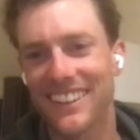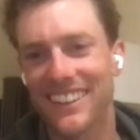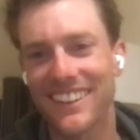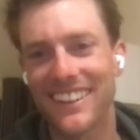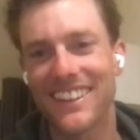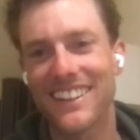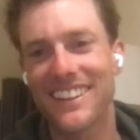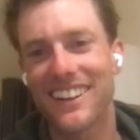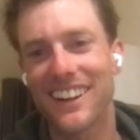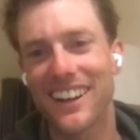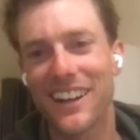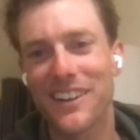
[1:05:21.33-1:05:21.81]
I
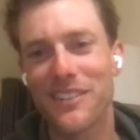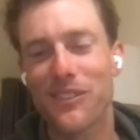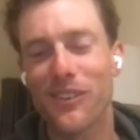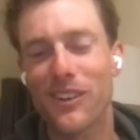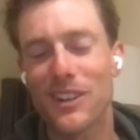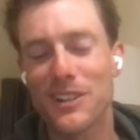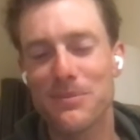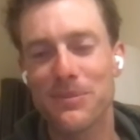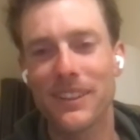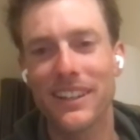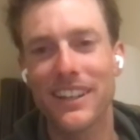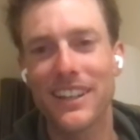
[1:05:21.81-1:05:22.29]
think I'd
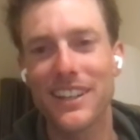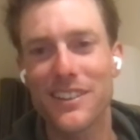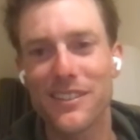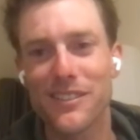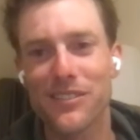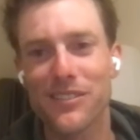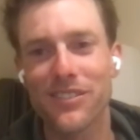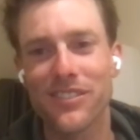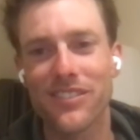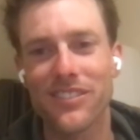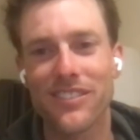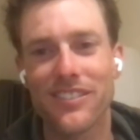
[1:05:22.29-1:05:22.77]
watched
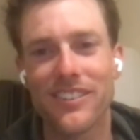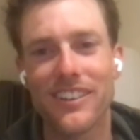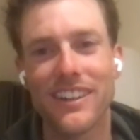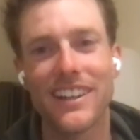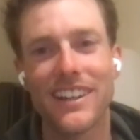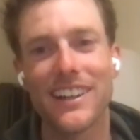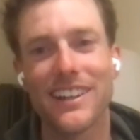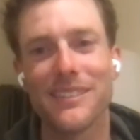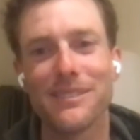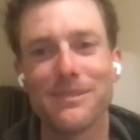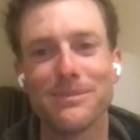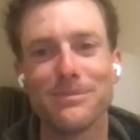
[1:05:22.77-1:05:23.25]
plenty of
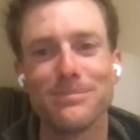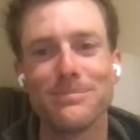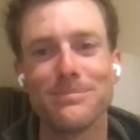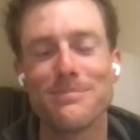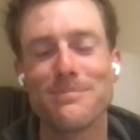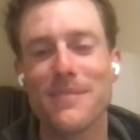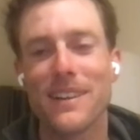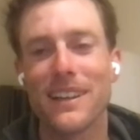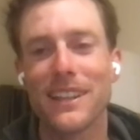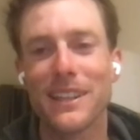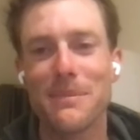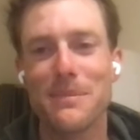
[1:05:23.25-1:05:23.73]

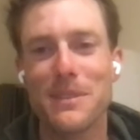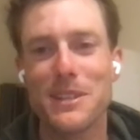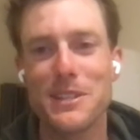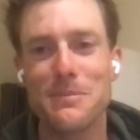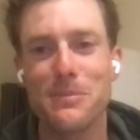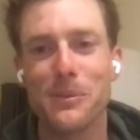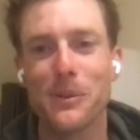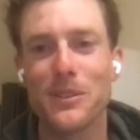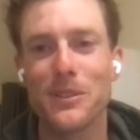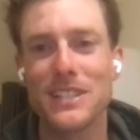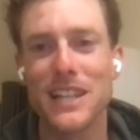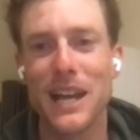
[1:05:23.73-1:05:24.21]

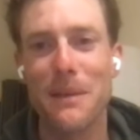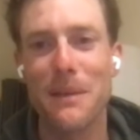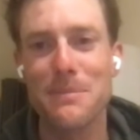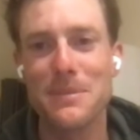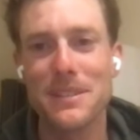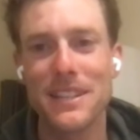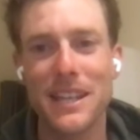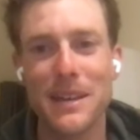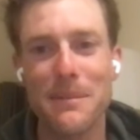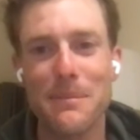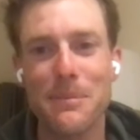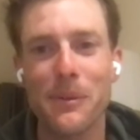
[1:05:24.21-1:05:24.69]
Olympic sports
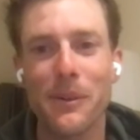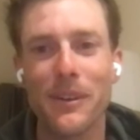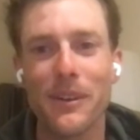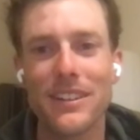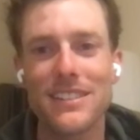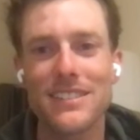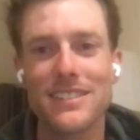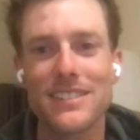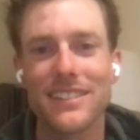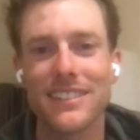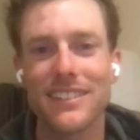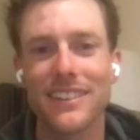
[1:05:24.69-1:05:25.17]
up to that
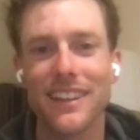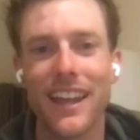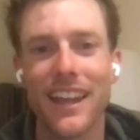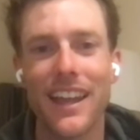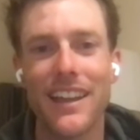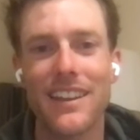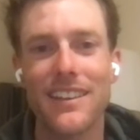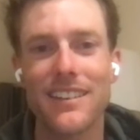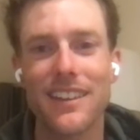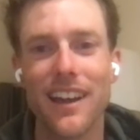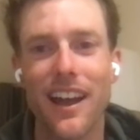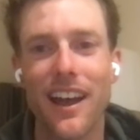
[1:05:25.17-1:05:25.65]
point
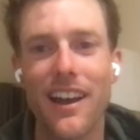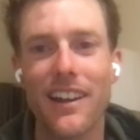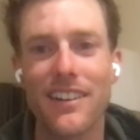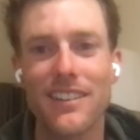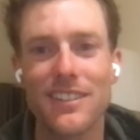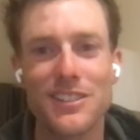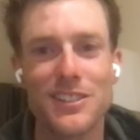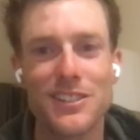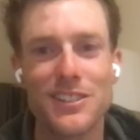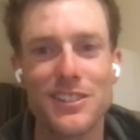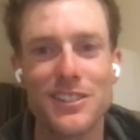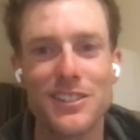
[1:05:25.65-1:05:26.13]
and
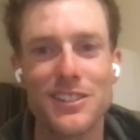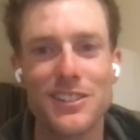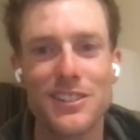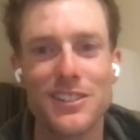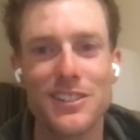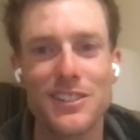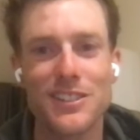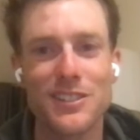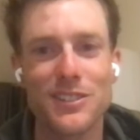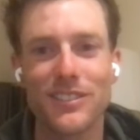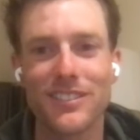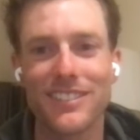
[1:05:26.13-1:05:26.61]

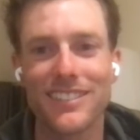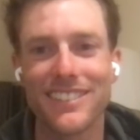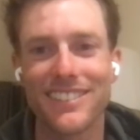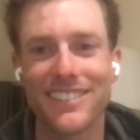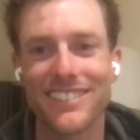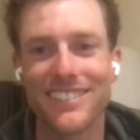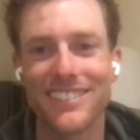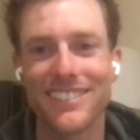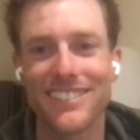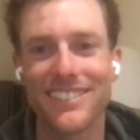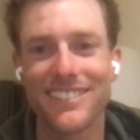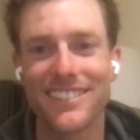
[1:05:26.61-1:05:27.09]
understood
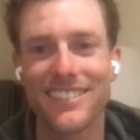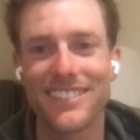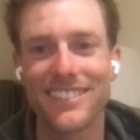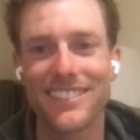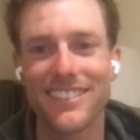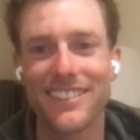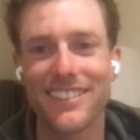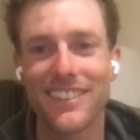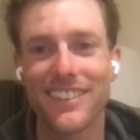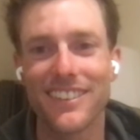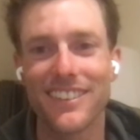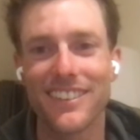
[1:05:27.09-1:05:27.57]
that
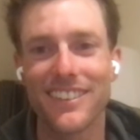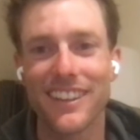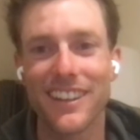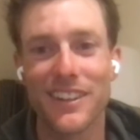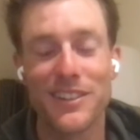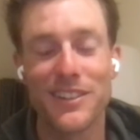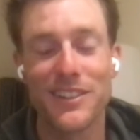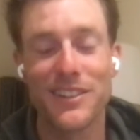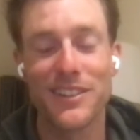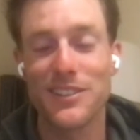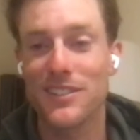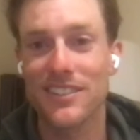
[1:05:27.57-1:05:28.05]
it's
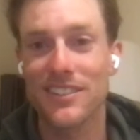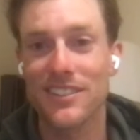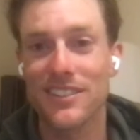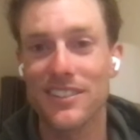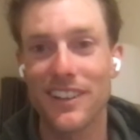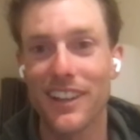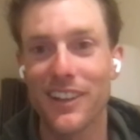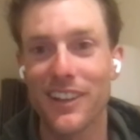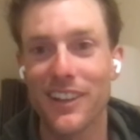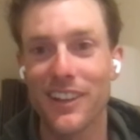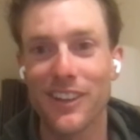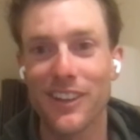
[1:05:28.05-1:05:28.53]
one
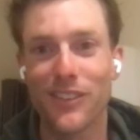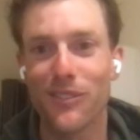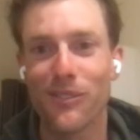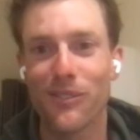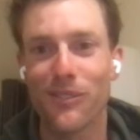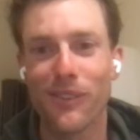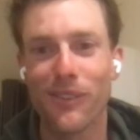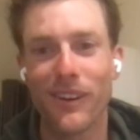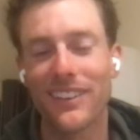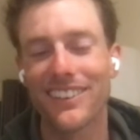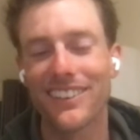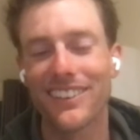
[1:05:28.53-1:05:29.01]
like no other
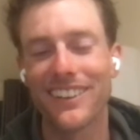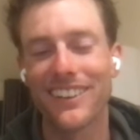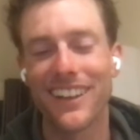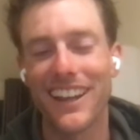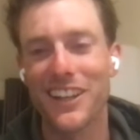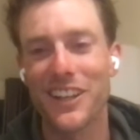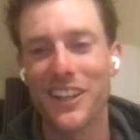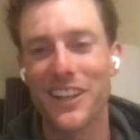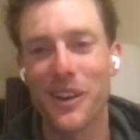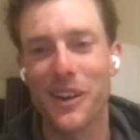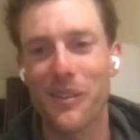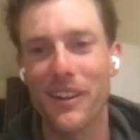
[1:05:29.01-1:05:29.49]
with all
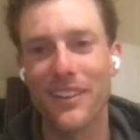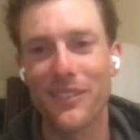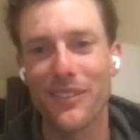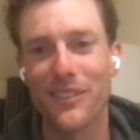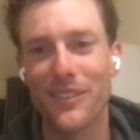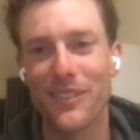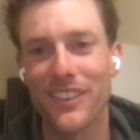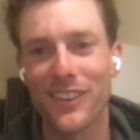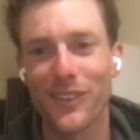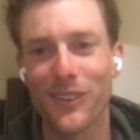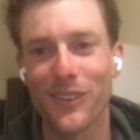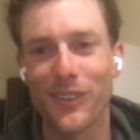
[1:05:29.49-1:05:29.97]
the COVID
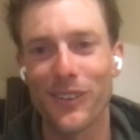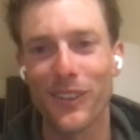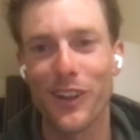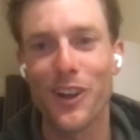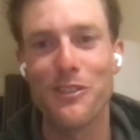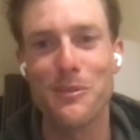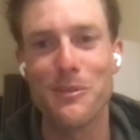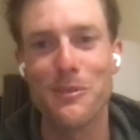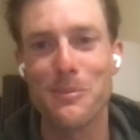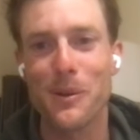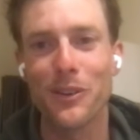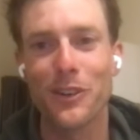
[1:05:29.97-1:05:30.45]
protocols
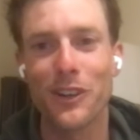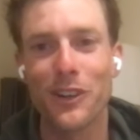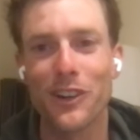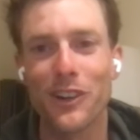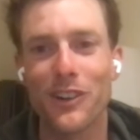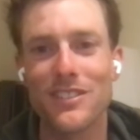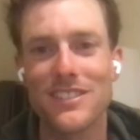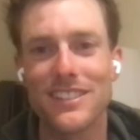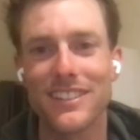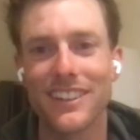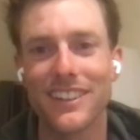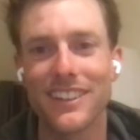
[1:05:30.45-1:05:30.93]
that you're kind of
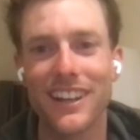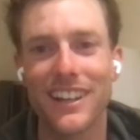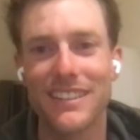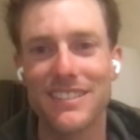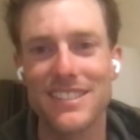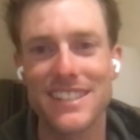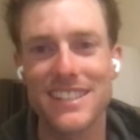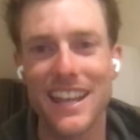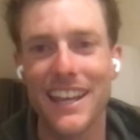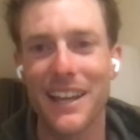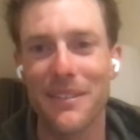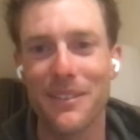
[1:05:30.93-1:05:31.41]
standing up
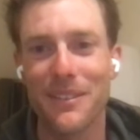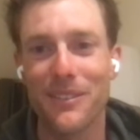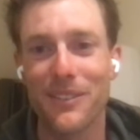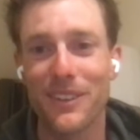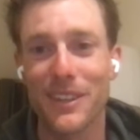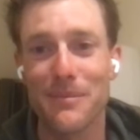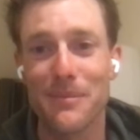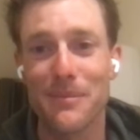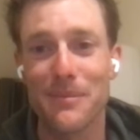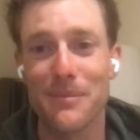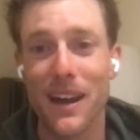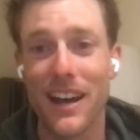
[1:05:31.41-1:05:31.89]
there with your
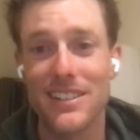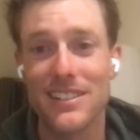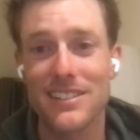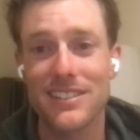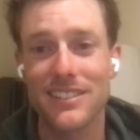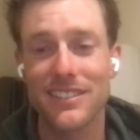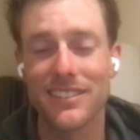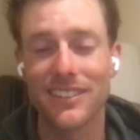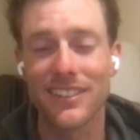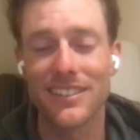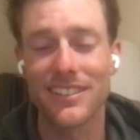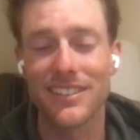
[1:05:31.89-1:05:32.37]
masks and these